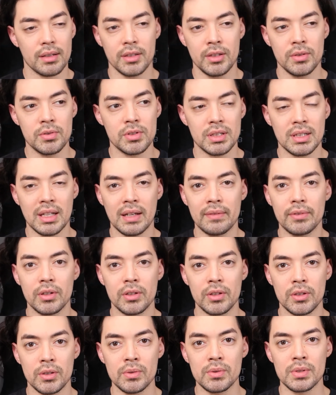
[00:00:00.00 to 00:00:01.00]
you should
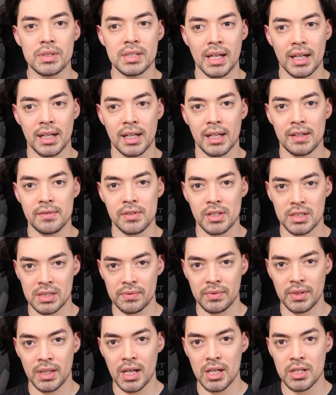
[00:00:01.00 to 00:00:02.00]
never use that kind of
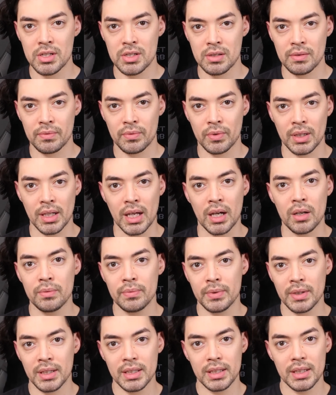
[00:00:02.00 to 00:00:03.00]
justification for an
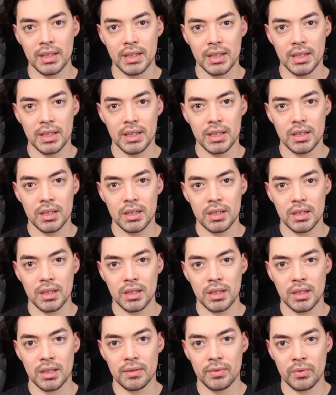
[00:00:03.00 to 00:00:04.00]
outfit
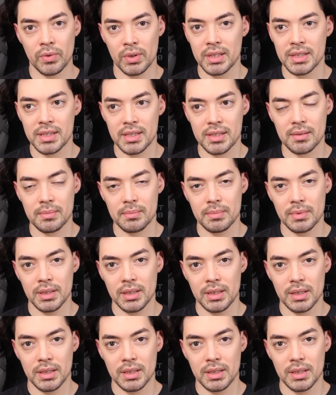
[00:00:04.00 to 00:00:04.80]
of criticism.